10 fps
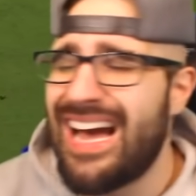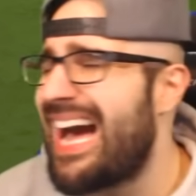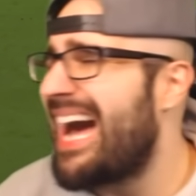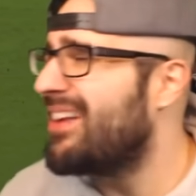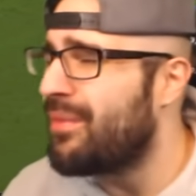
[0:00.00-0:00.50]

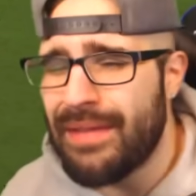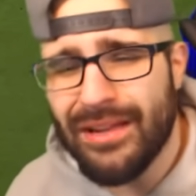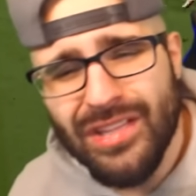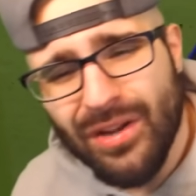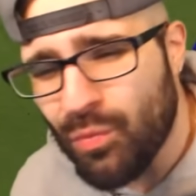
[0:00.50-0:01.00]
Ah, I'm
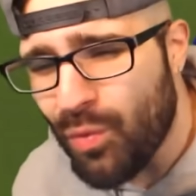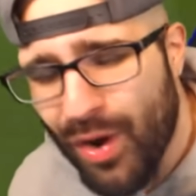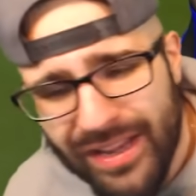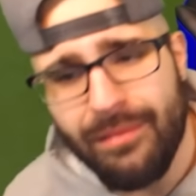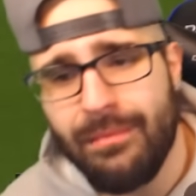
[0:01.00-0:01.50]
not that I
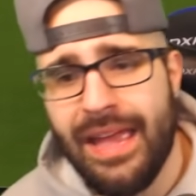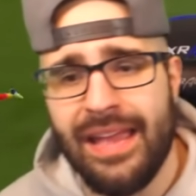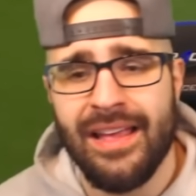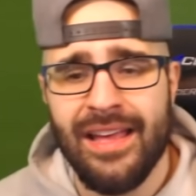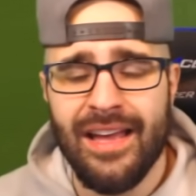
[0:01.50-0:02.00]
want it,
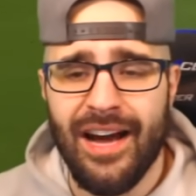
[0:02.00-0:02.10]
man.